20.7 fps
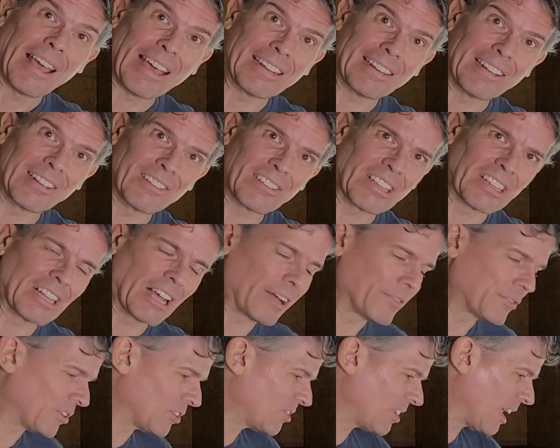had to send
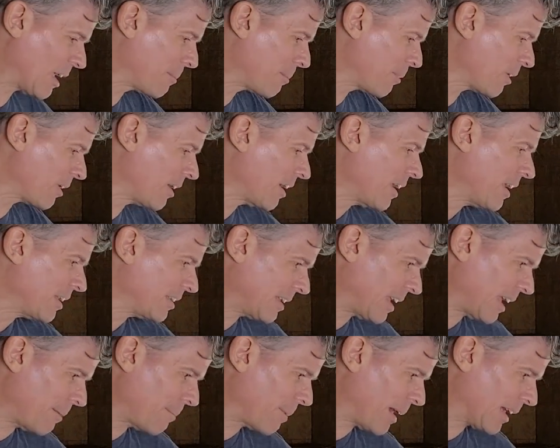off to Sabre,
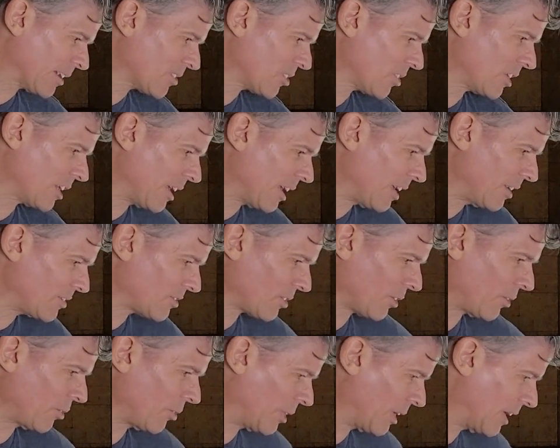came back today,
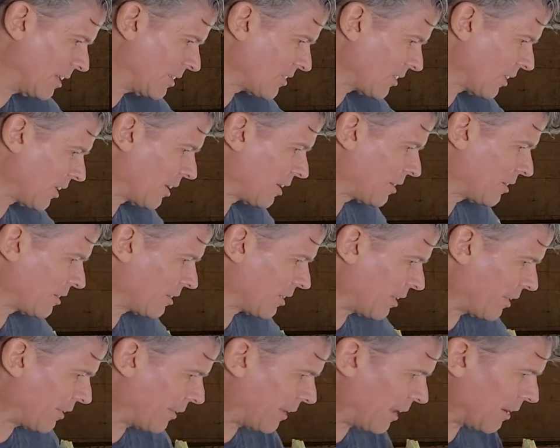so it's on.
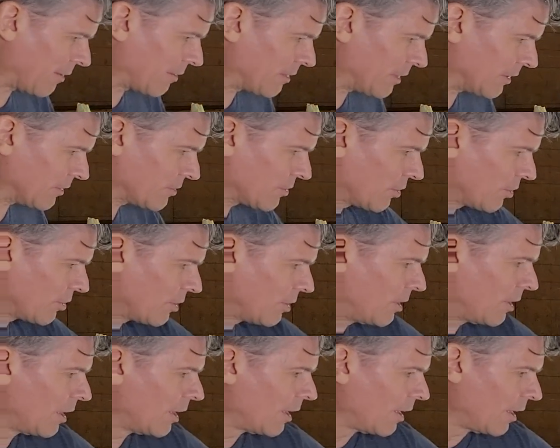Everything's
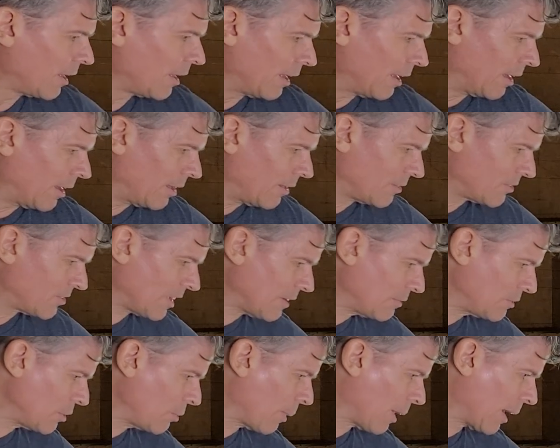good.
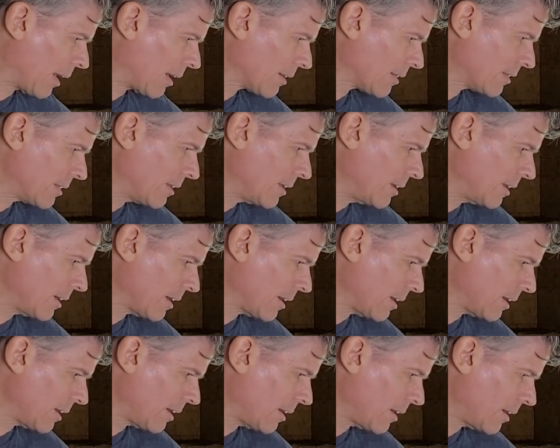Safety wired the
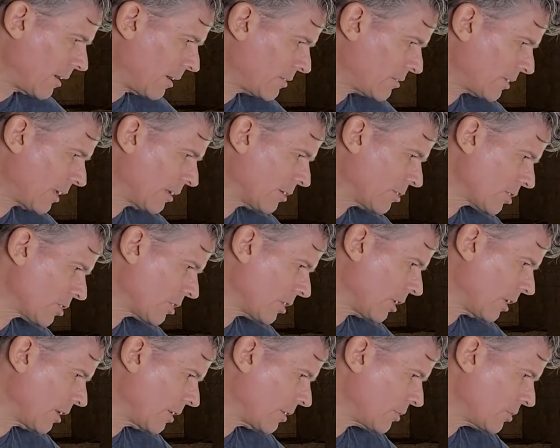extension
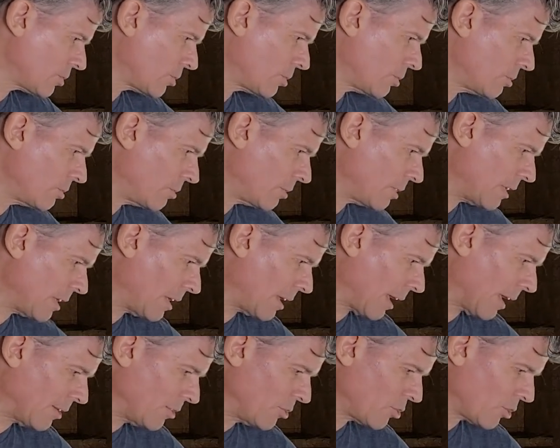onto the
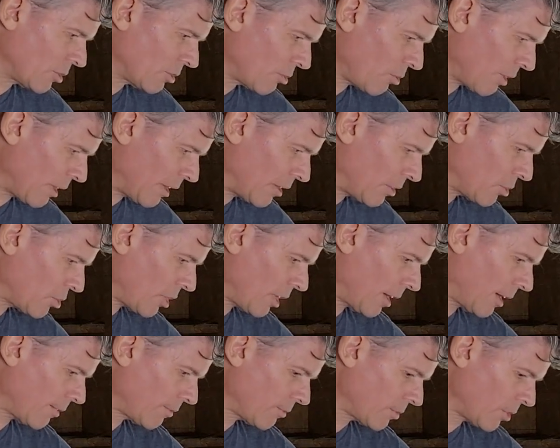engine
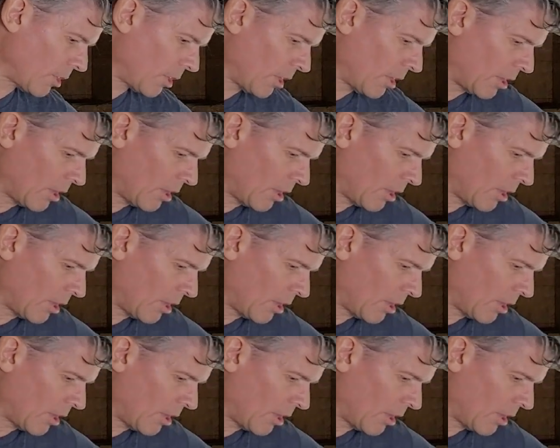crankshaft.